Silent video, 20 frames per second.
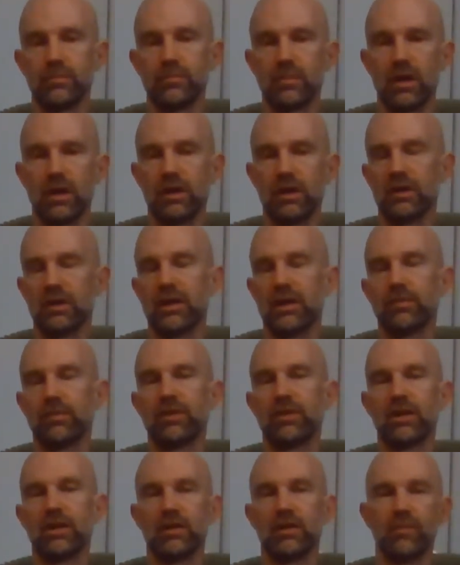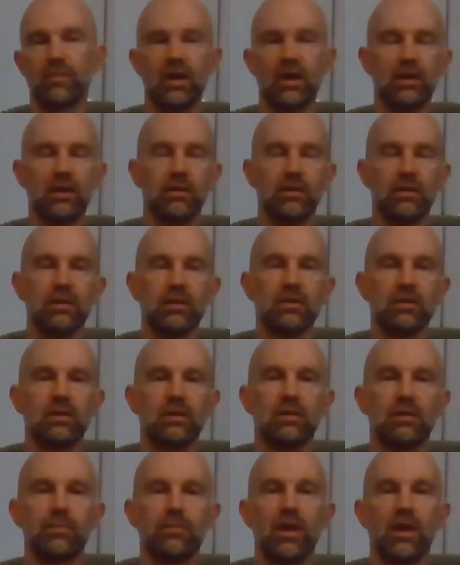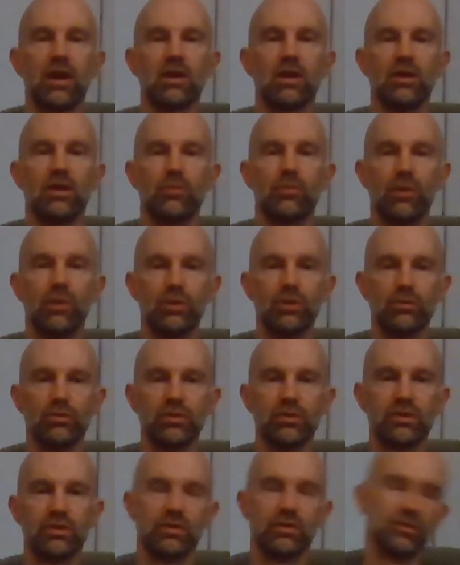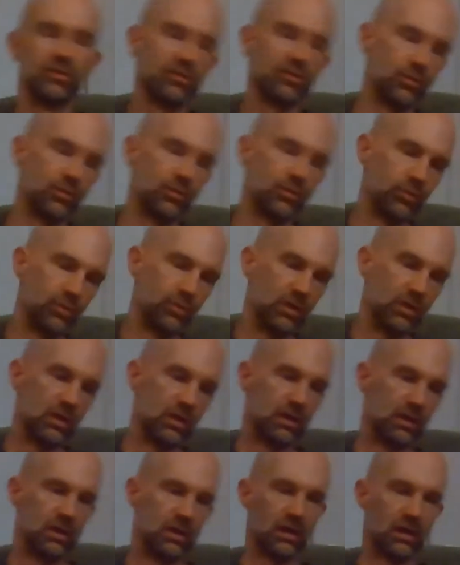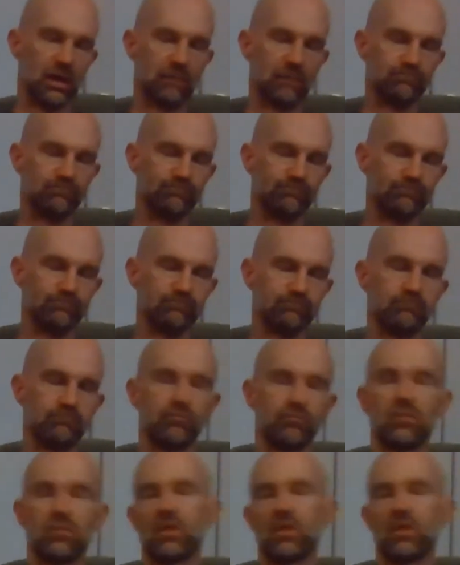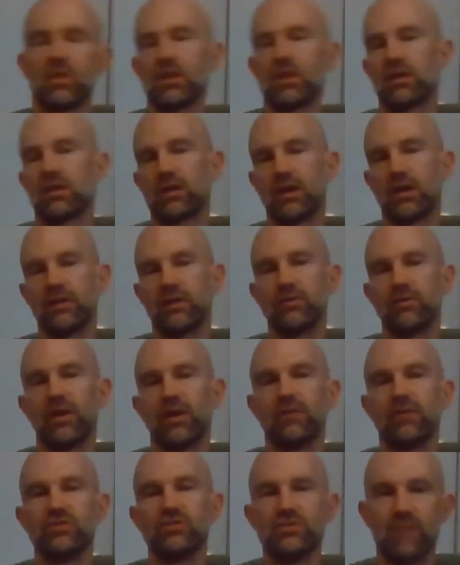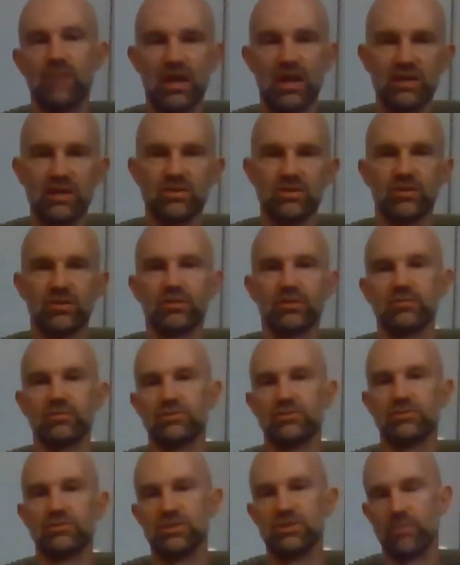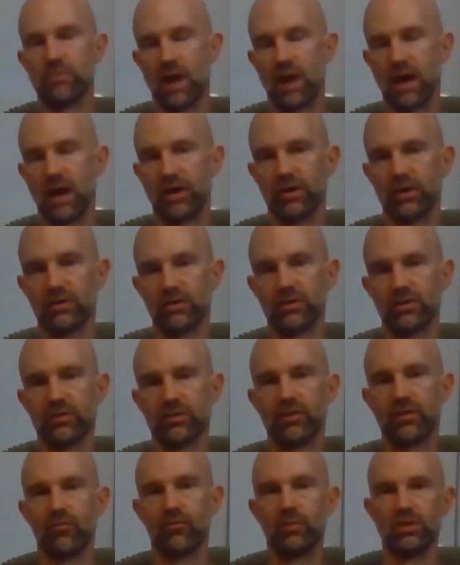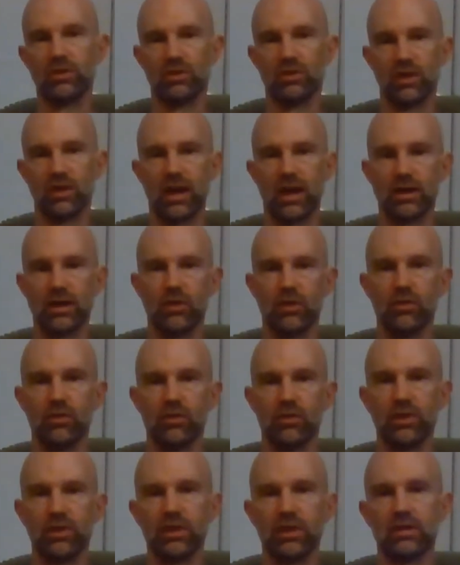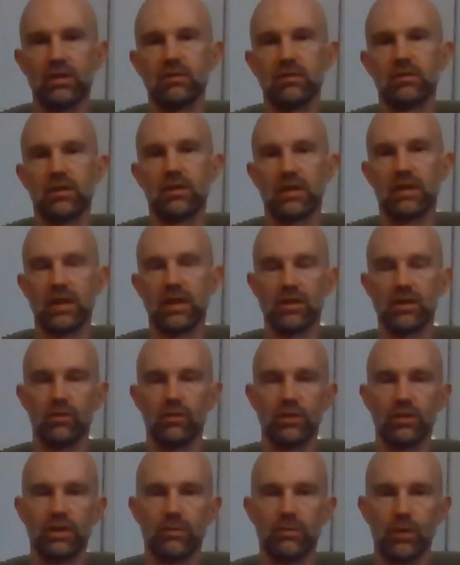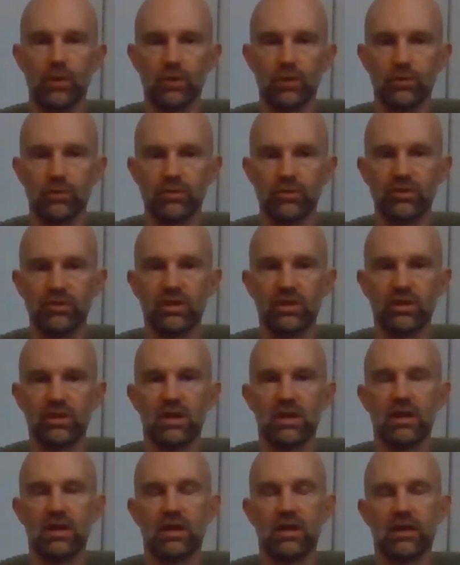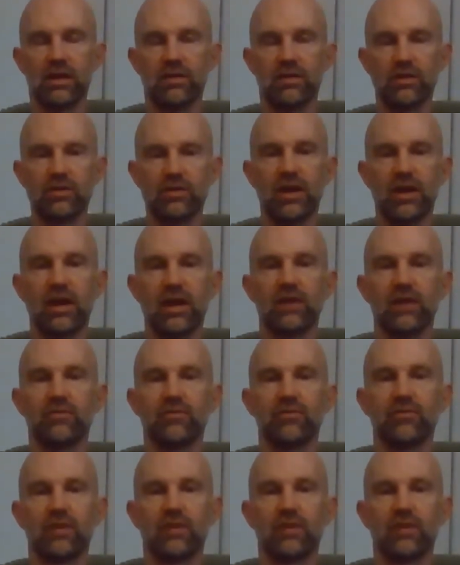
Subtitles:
and again, I'm thinking about it as in parallel modes. So um, you have G major, G minor, so that would be your Ionian and Aeolian modes. And then you have